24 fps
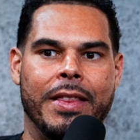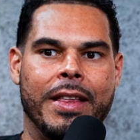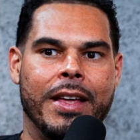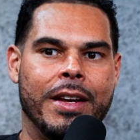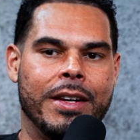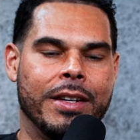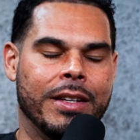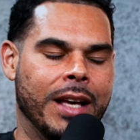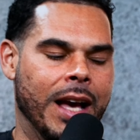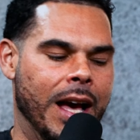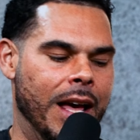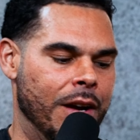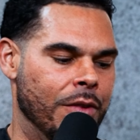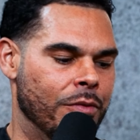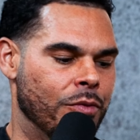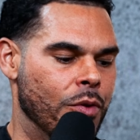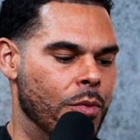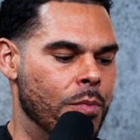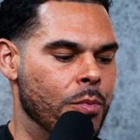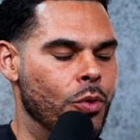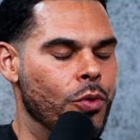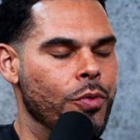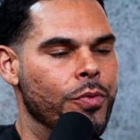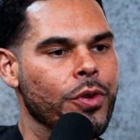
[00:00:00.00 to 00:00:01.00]
then kind of
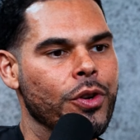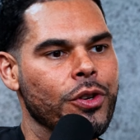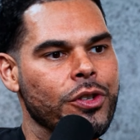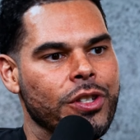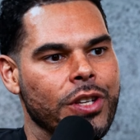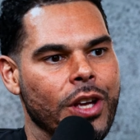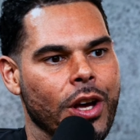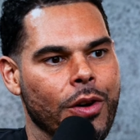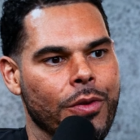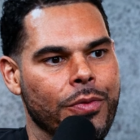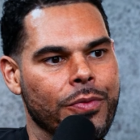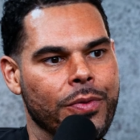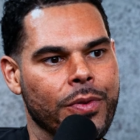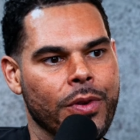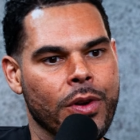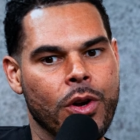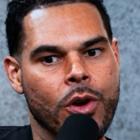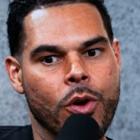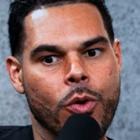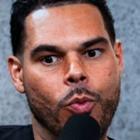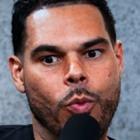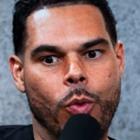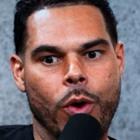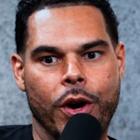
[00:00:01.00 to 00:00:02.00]
remove yourself
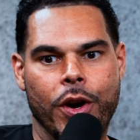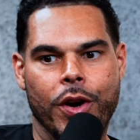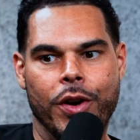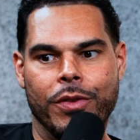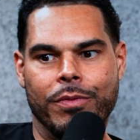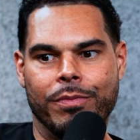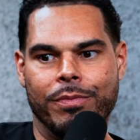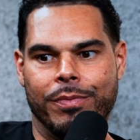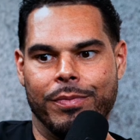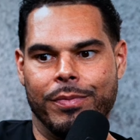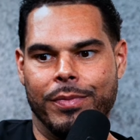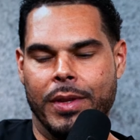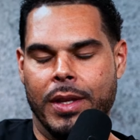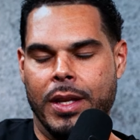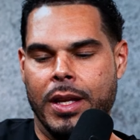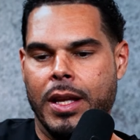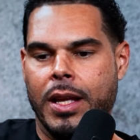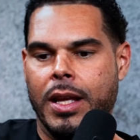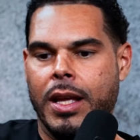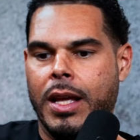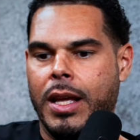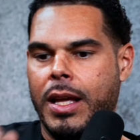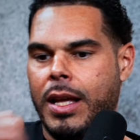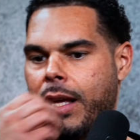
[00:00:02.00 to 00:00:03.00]
where
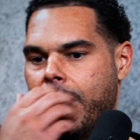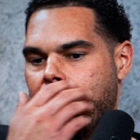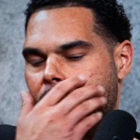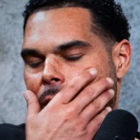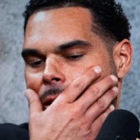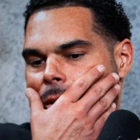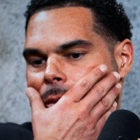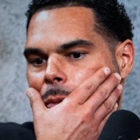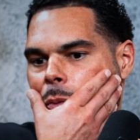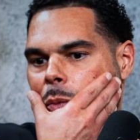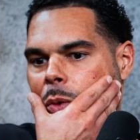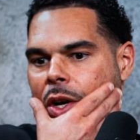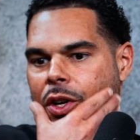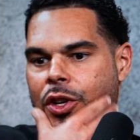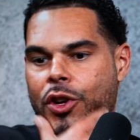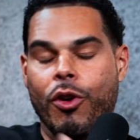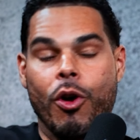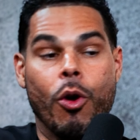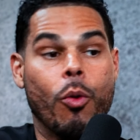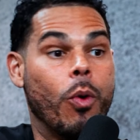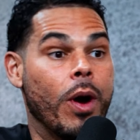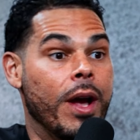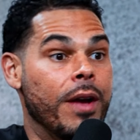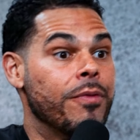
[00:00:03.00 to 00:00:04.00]
you're
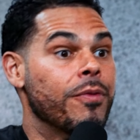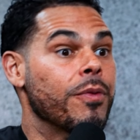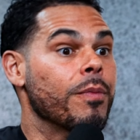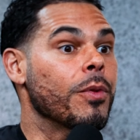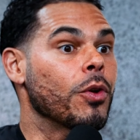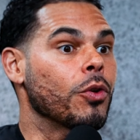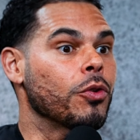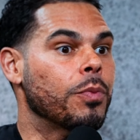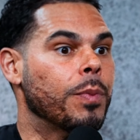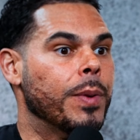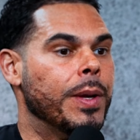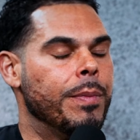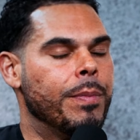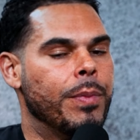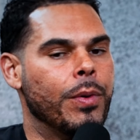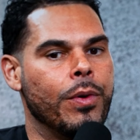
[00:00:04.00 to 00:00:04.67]
away from those people,